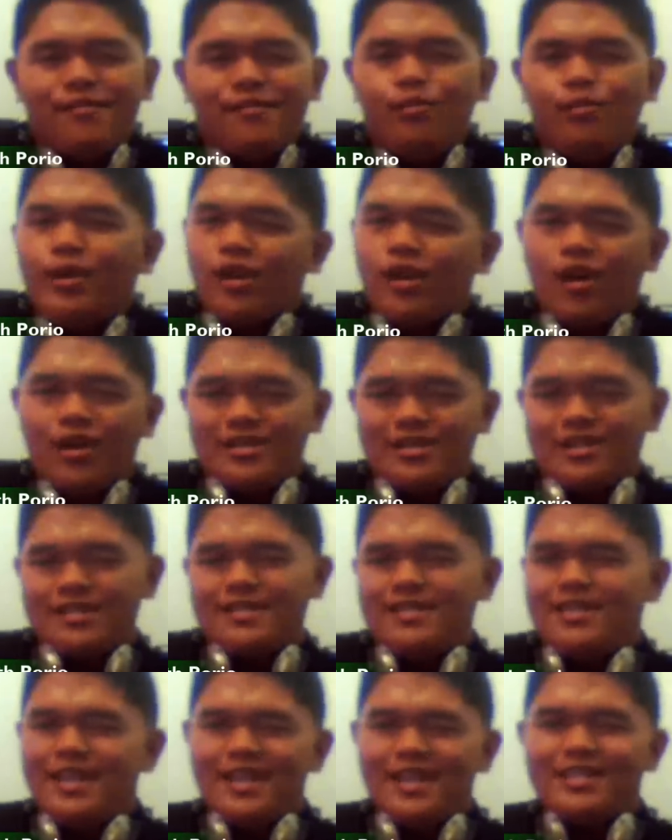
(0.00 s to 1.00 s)
With the
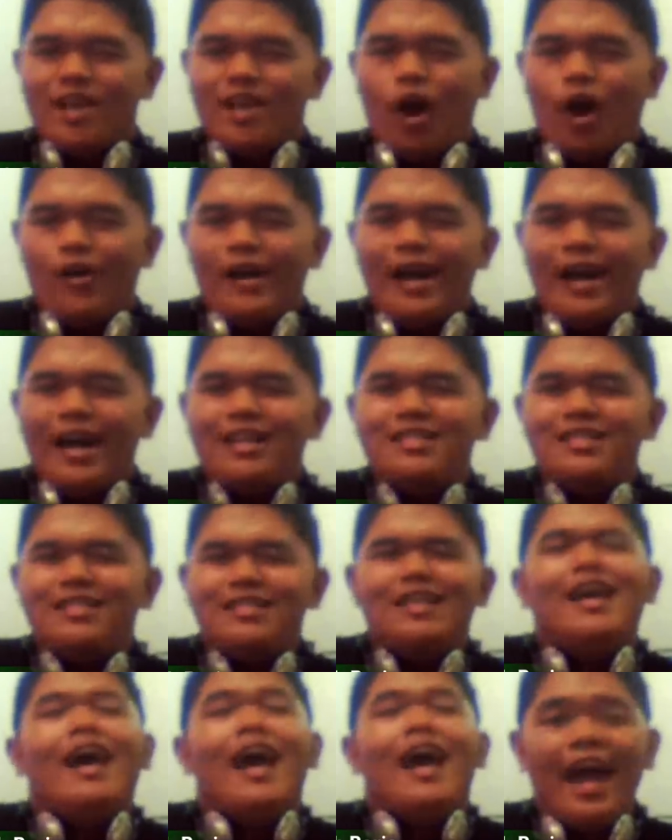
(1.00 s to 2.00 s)
CSRS
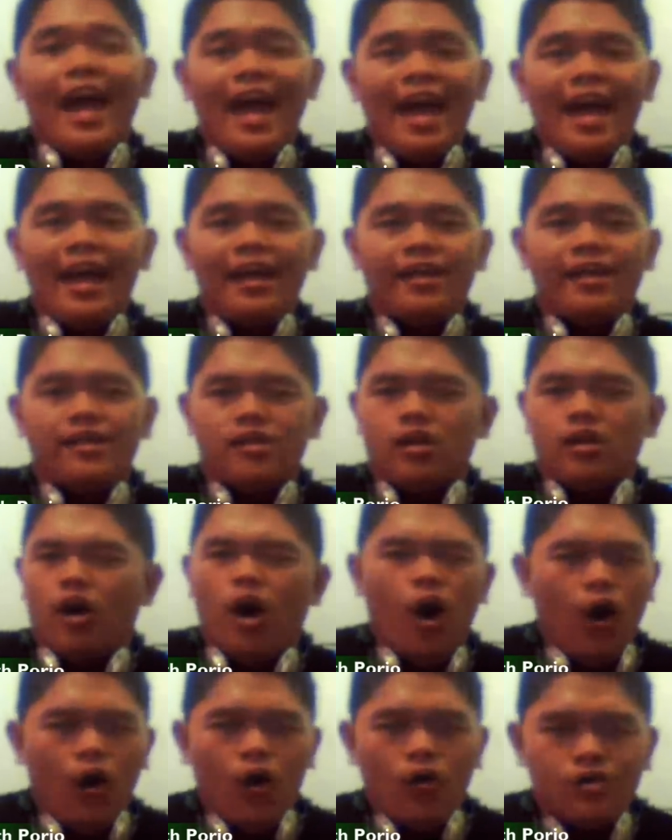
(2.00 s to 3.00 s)
and
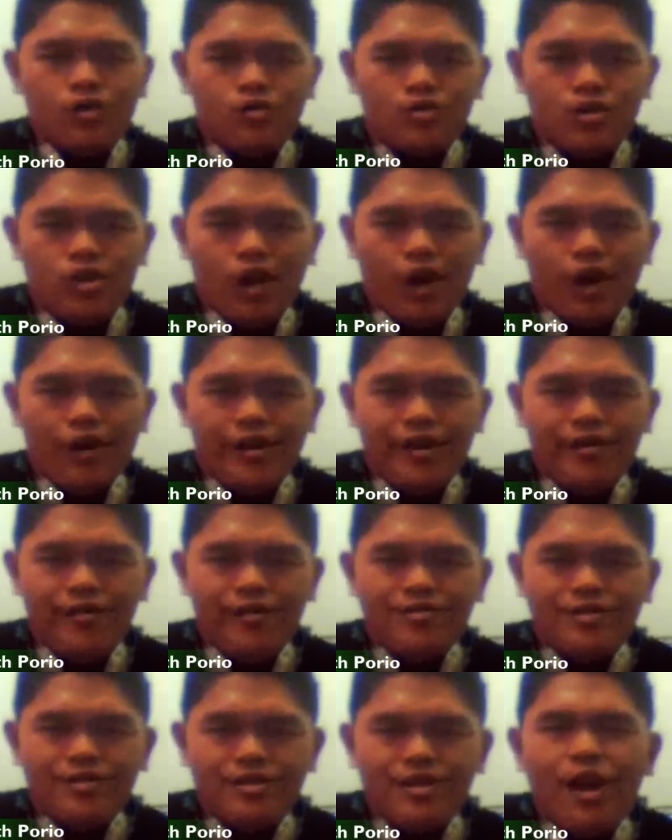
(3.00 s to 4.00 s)
all those long
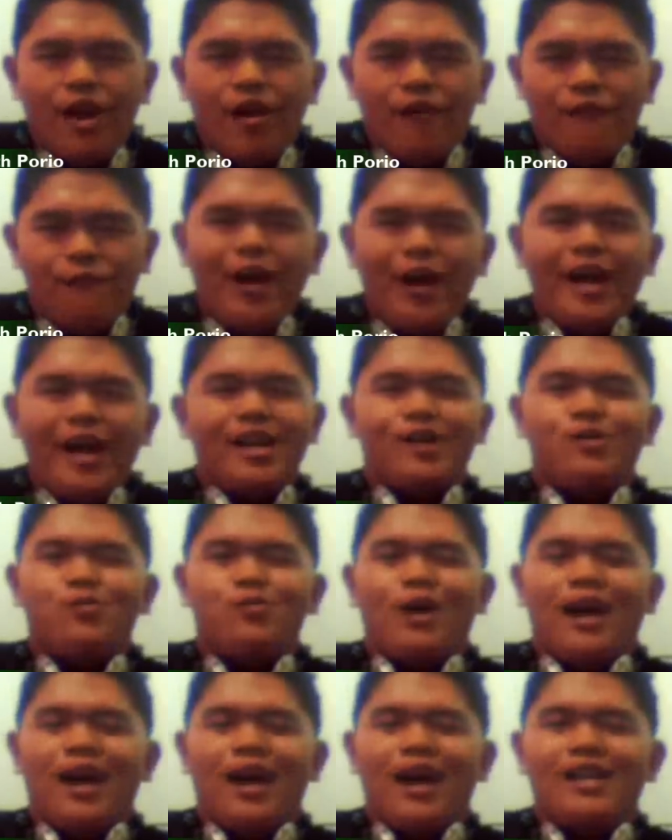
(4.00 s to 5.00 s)
queues, find out
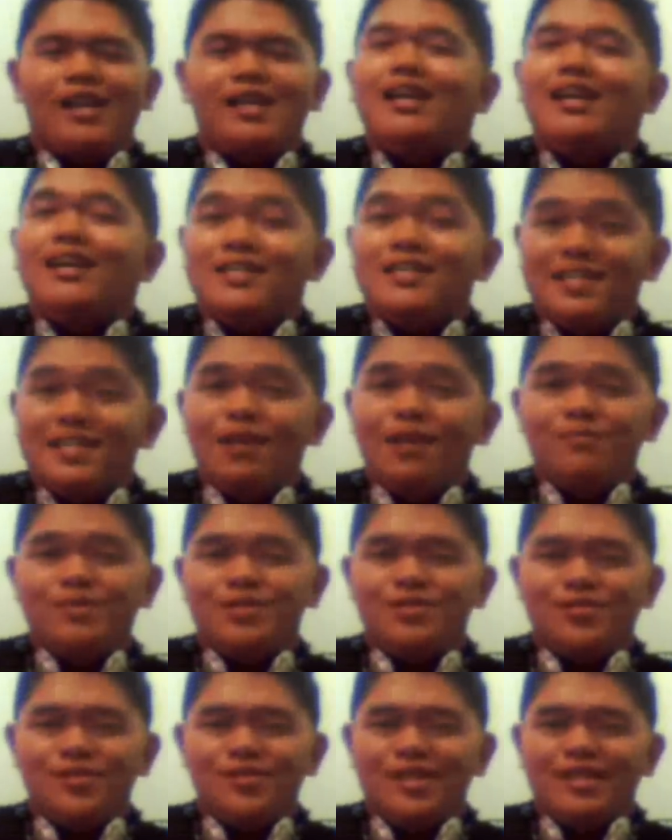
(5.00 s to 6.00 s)
why some
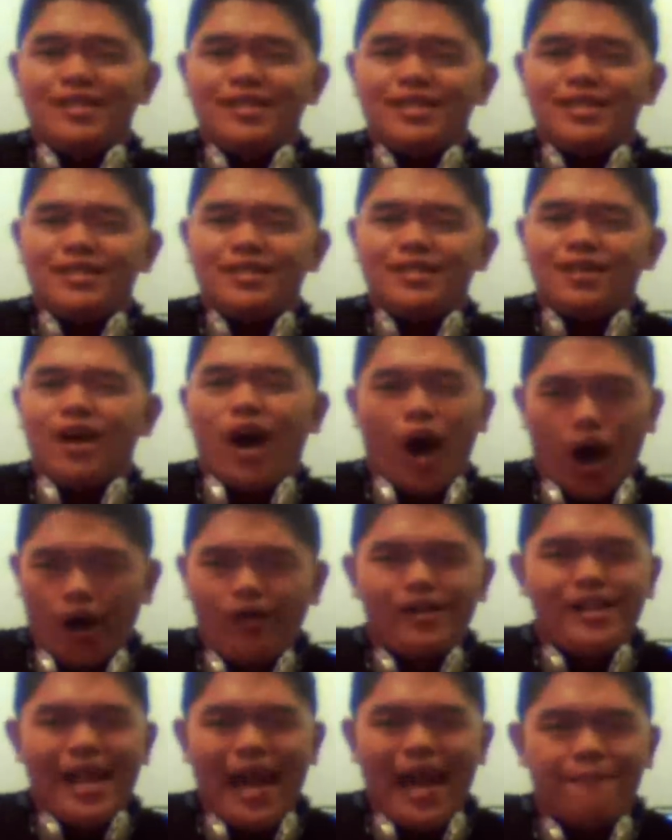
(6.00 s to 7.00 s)
students
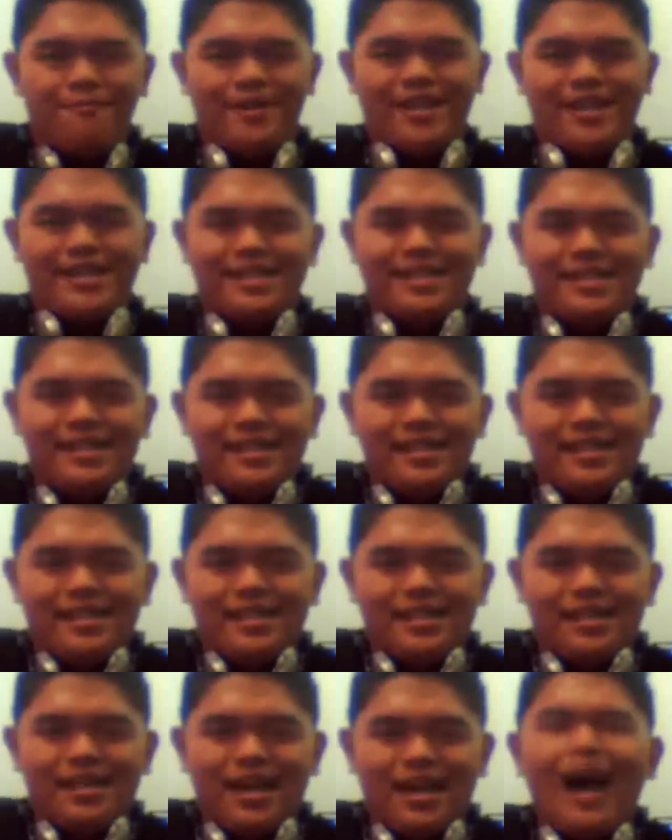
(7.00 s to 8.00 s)
aren't happy.
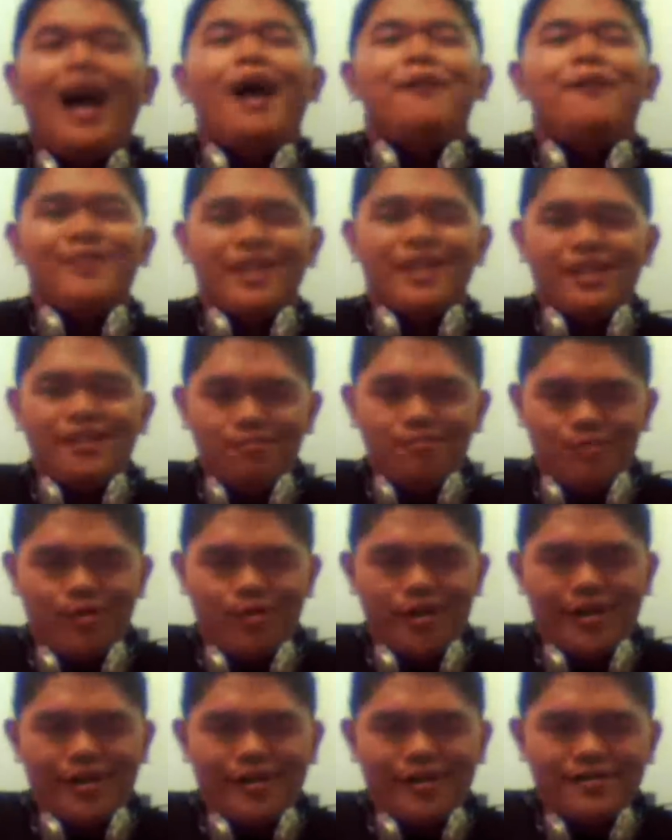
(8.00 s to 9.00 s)
I'm Kenneth
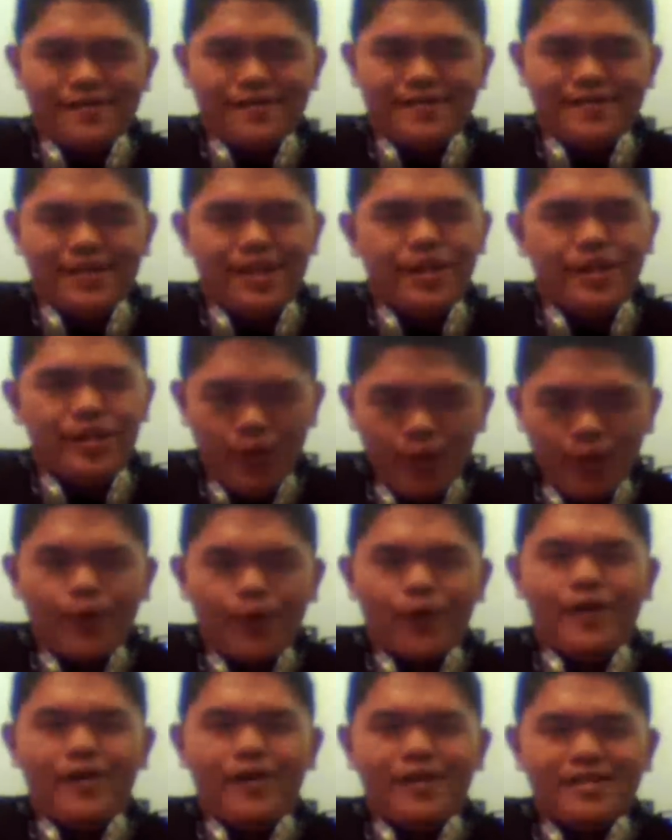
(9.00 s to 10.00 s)
Porio,
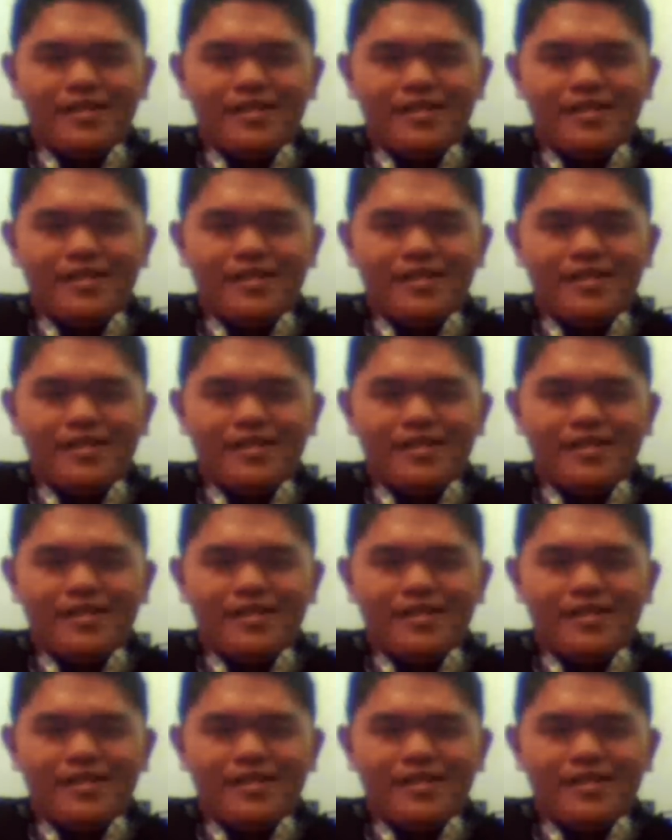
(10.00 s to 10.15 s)
your